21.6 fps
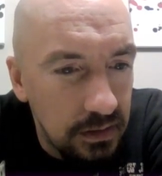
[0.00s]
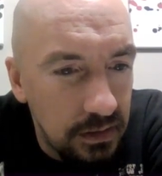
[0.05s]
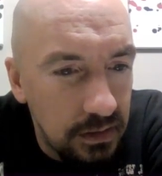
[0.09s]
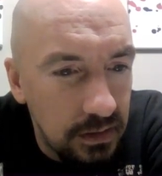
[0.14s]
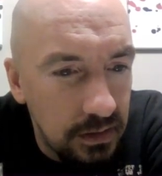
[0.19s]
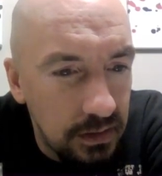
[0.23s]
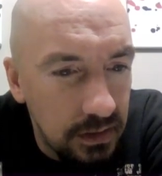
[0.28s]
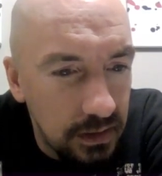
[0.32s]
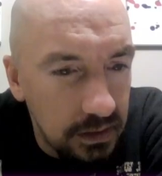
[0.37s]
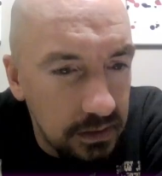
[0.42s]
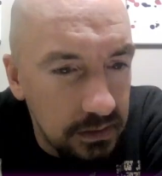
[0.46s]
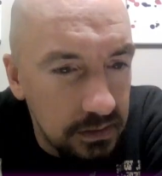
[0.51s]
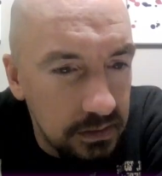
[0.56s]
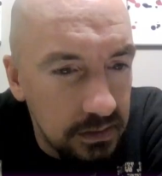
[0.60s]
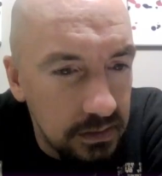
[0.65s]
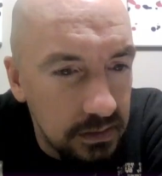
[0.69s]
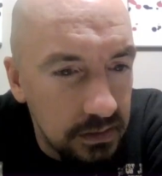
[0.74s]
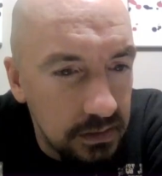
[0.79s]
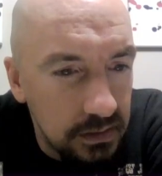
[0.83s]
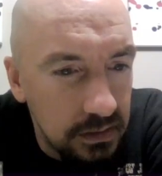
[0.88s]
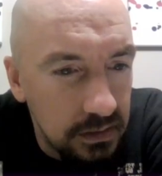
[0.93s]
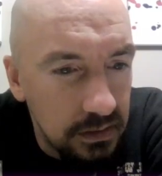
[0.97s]

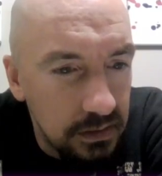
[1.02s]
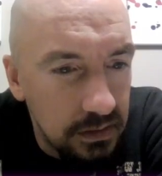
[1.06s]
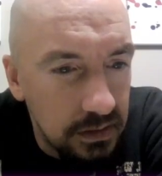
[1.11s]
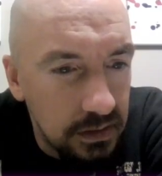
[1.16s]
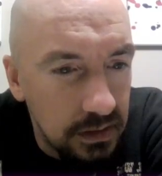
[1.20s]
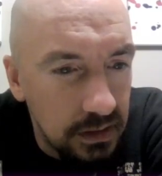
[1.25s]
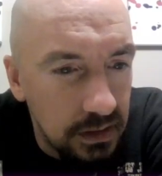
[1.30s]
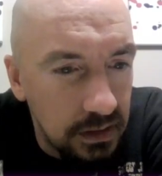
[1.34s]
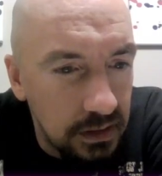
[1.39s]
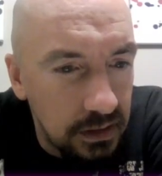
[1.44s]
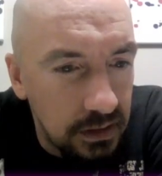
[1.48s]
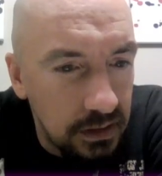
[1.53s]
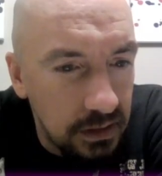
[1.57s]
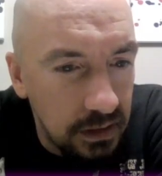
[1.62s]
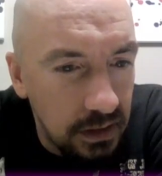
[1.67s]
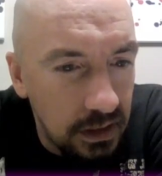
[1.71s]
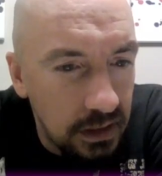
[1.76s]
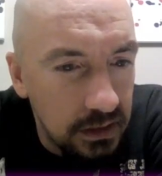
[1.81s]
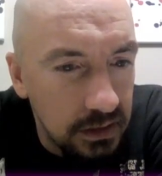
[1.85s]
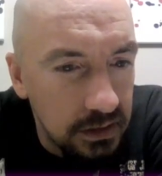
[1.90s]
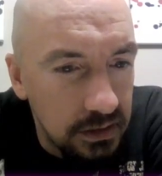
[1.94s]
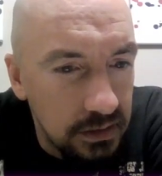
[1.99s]
This
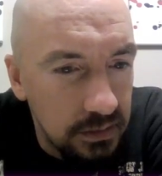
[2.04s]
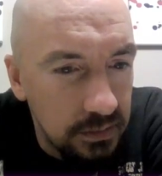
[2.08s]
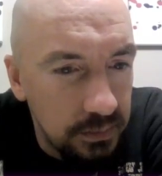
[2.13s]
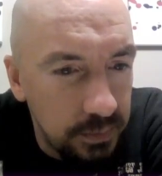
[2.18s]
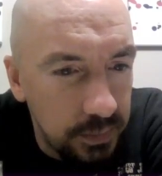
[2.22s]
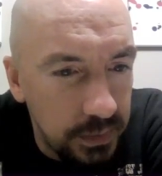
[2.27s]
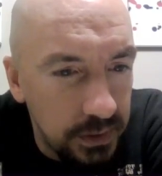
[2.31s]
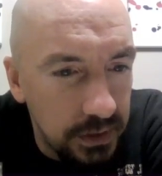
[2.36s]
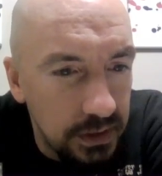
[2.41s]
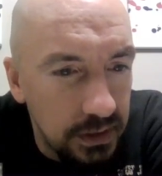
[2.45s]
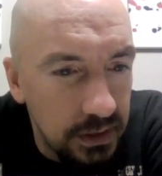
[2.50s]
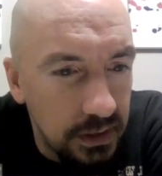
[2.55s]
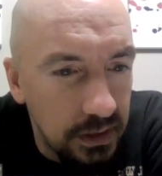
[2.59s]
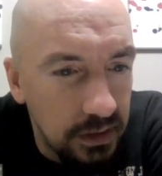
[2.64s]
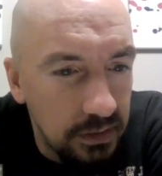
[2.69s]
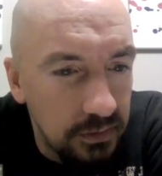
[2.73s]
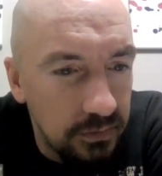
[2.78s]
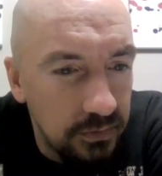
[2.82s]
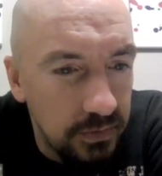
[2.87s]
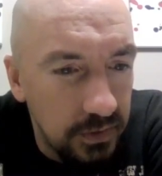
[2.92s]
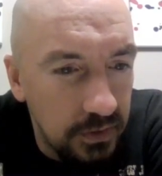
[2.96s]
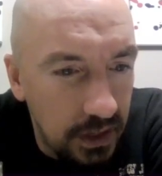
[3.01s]
cannot be a
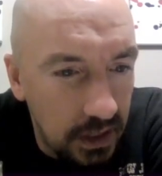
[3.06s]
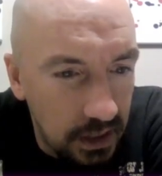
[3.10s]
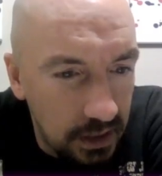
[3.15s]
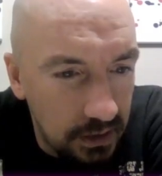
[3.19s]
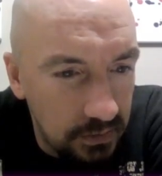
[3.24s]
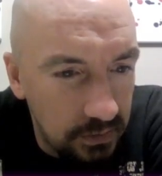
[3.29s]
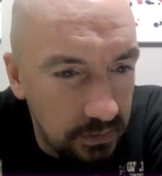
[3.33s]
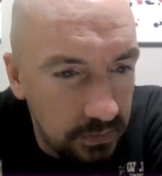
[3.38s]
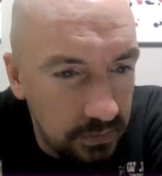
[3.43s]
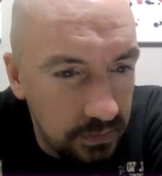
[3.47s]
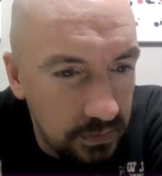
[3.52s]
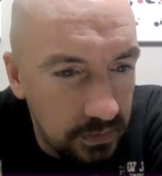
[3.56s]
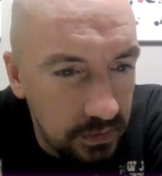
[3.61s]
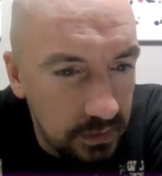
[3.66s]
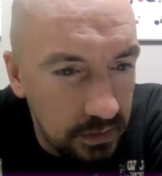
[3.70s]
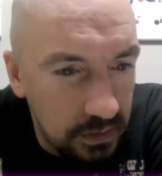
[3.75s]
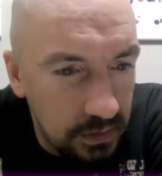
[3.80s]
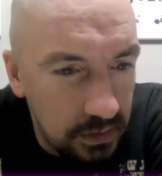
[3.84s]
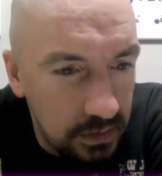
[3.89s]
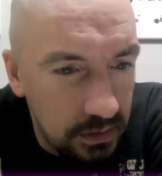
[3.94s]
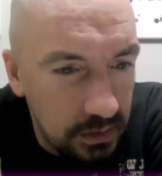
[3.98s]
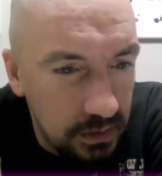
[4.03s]
5
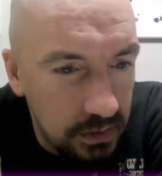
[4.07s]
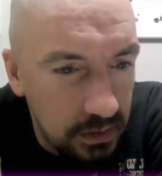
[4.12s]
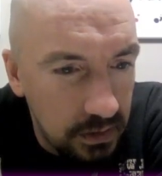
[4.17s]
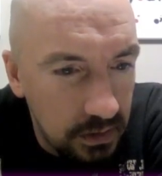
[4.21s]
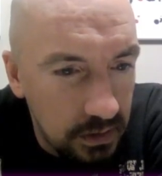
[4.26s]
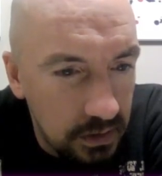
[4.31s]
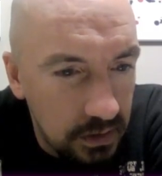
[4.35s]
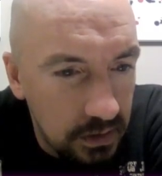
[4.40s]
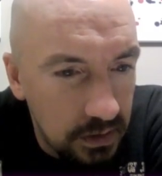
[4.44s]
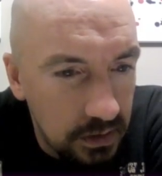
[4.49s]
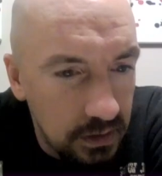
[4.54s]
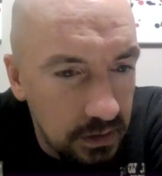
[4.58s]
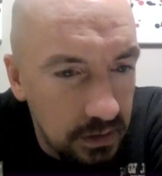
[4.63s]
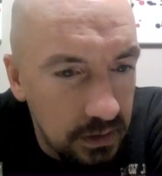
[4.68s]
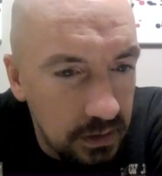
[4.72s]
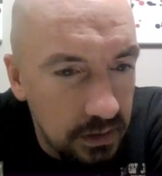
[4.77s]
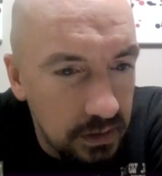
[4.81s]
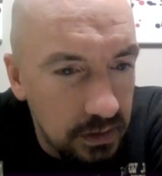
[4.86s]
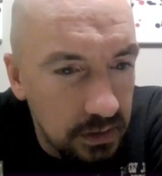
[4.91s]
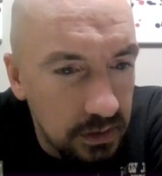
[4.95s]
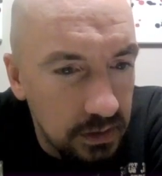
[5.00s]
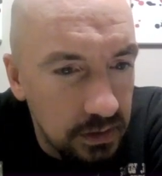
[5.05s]

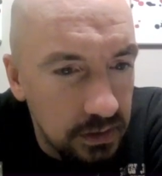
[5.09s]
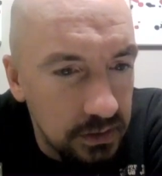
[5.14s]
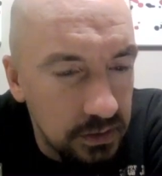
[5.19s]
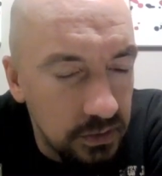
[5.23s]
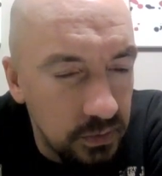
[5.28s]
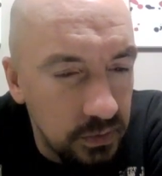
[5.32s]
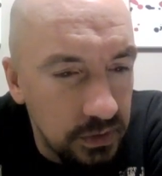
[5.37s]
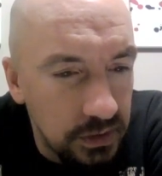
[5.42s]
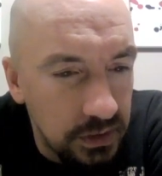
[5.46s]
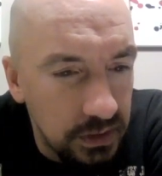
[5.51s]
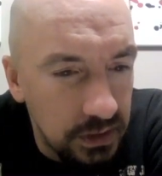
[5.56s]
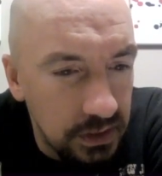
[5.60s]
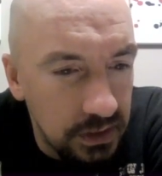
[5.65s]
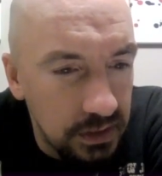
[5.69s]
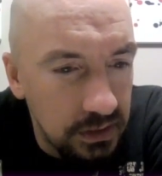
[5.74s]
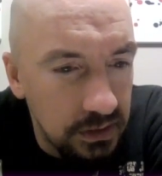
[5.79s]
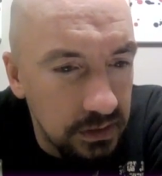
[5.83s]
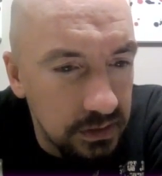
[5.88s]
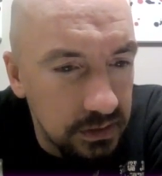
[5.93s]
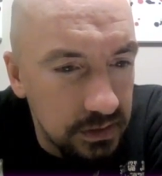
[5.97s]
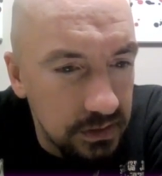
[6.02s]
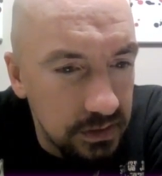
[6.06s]
because it would need
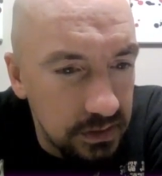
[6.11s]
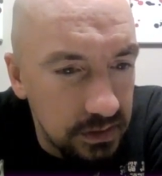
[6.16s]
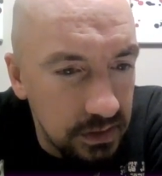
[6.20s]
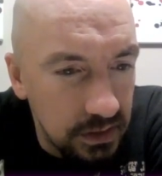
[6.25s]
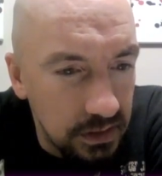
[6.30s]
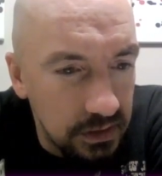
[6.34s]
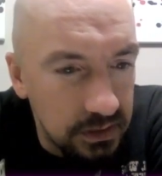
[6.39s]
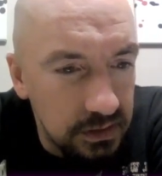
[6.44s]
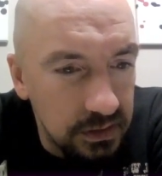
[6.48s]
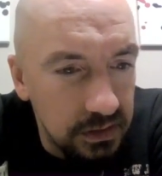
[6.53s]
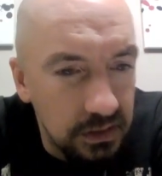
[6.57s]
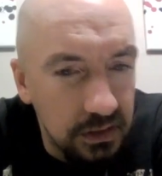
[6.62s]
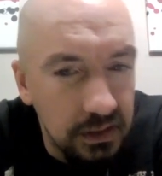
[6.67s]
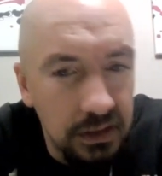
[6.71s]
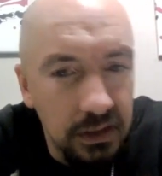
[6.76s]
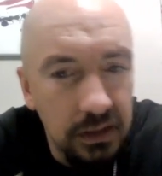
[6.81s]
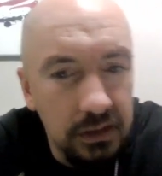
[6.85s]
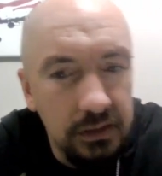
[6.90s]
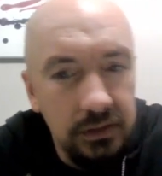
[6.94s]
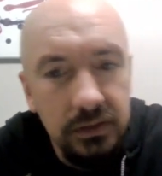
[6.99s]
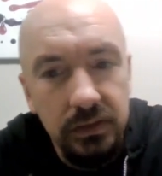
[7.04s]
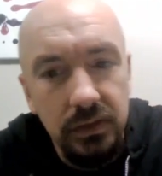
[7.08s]
a 6 to
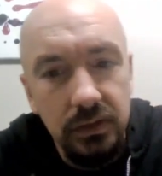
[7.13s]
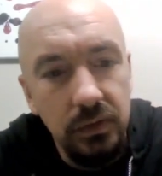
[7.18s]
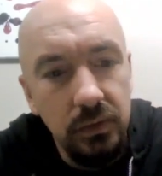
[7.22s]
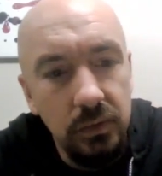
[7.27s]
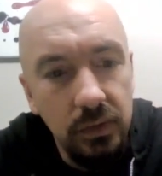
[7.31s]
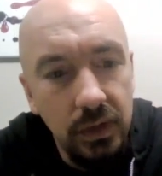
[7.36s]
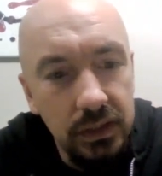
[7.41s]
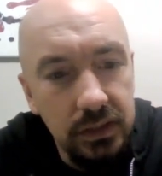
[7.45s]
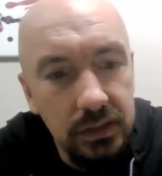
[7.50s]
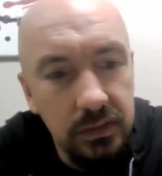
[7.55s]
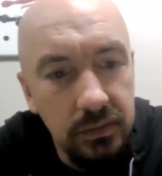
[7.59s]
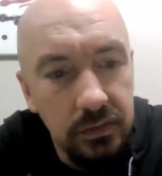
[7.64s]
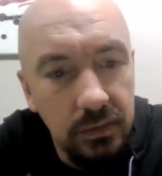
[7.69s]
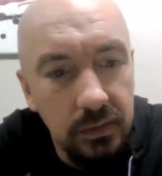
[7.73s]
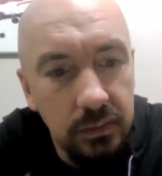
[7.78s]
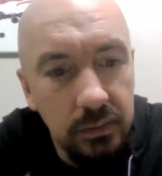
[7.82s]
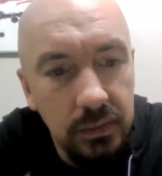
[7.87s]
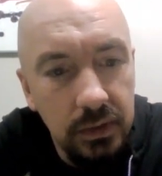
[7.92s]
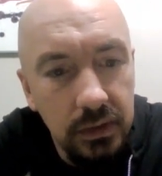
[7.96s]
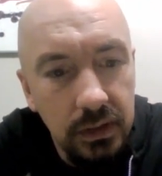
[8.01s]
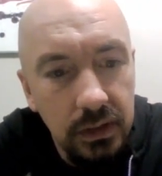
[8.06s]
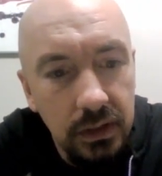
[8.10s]
connect to the rest of them.
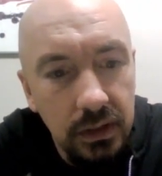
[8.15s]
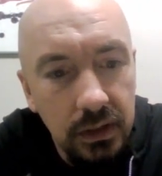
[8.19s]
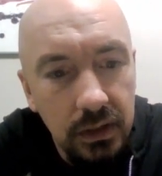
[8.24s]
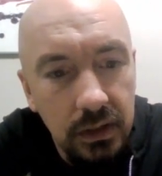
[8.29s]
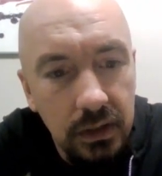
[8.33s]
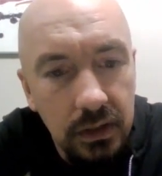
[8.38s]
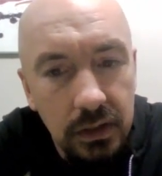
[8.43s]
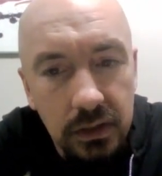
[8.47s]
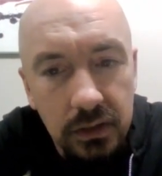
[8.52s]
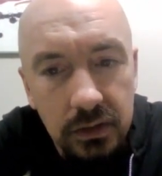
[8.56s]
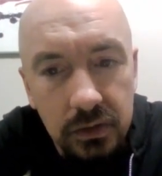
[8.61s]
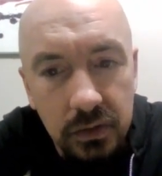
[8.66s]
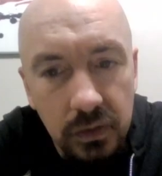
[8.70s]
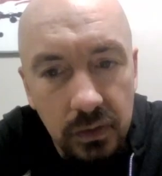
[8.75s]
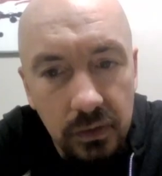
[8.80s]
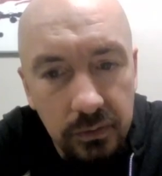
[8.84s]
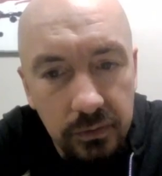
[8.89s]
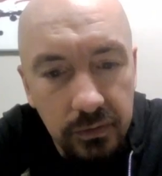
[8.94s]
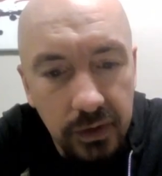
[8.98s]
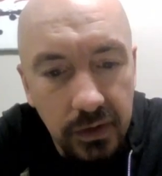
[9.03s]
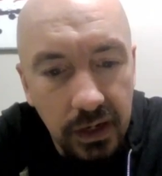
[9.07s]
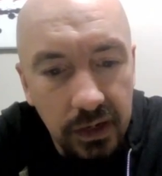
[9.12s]
So the
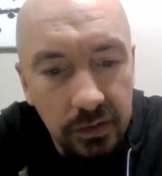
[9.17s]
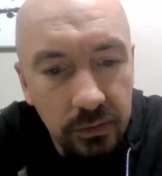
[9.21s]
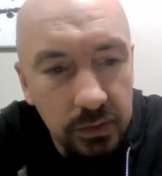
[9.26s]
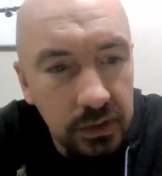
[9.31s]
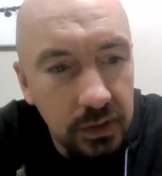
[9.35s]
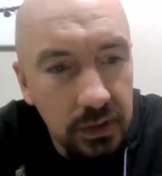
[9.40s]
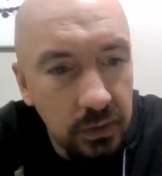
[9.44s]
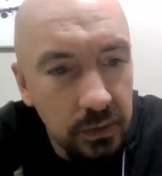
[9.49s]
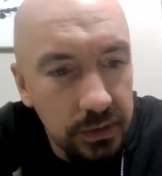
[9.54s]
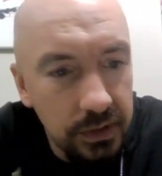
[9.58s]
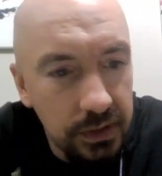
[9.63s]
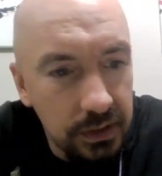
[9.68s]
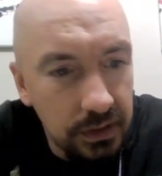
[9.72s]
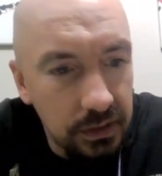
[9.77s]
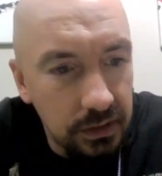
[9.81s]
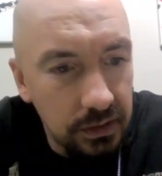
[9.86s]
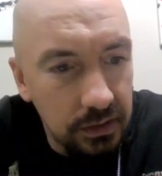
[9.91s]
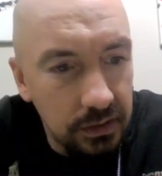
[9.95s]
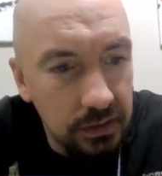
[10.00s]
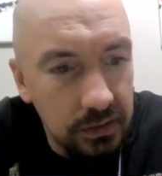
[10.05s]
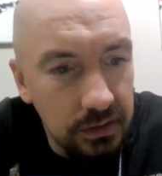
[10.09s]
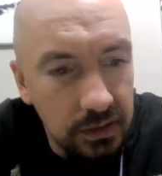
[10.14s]
5 would go
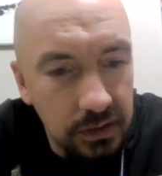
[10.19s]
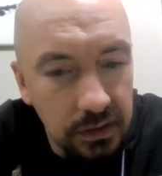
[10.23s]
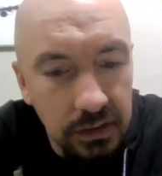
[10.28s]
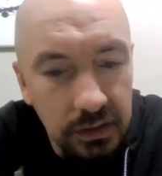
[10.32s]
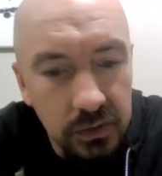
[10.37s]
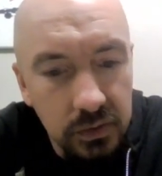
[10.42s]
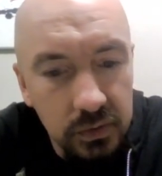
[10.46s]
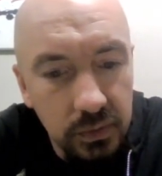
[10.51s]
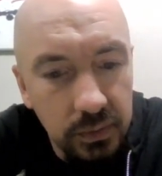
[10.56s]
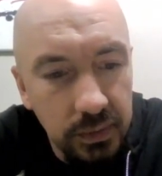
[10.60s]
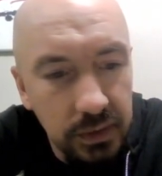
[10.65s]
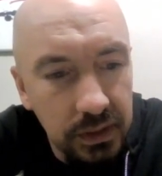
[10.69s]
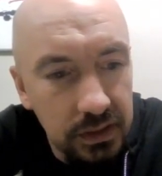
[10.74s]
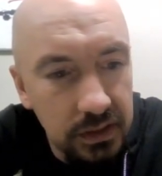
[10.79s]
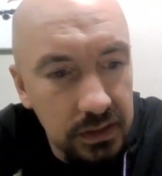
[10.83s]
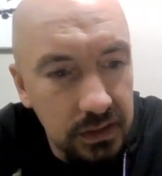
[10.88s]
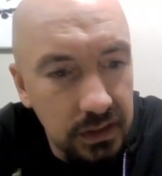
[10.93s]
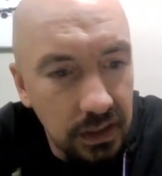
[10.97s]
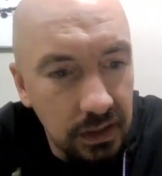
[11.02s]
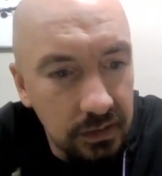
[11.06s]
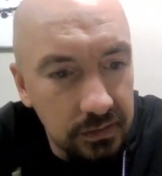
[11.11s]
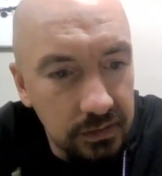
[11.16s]
here, then this would be a
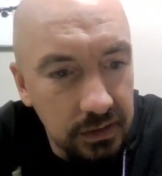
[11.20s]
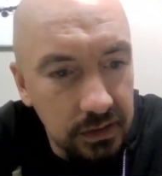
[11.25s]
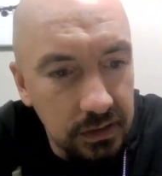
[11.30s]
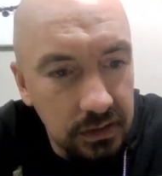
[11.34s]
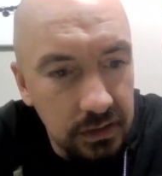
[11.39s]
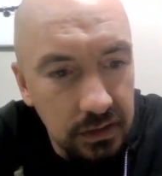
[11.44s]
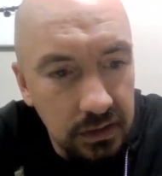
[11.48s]
7.